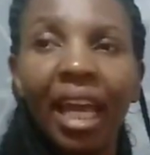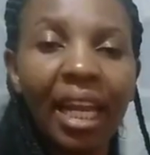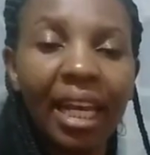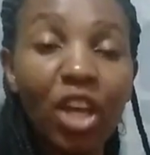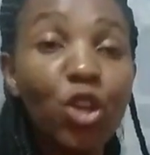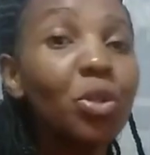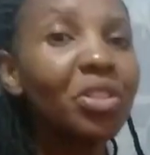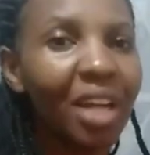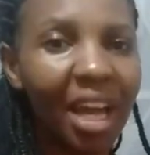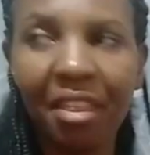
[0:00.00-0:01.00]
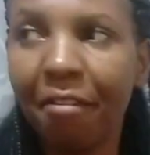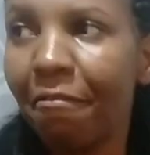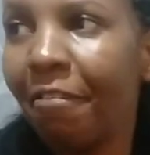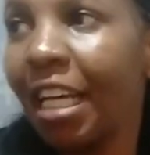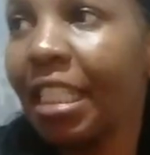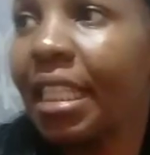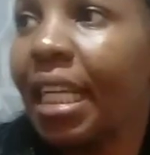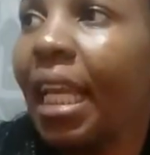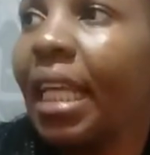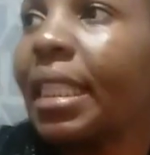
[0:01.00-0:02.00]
and you dry them first. Let's